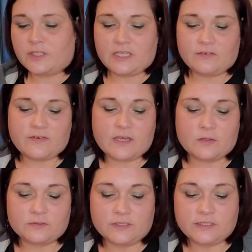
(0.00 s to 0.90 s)
thing
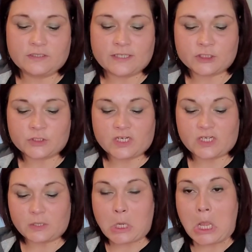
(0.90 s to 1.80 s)
found in the electric
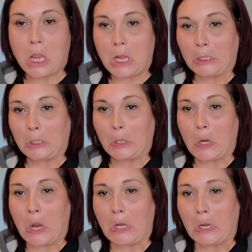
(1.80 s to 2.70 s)

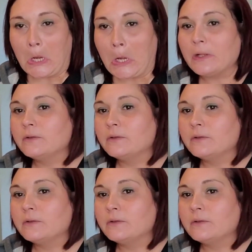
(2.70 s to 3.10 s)
electronic.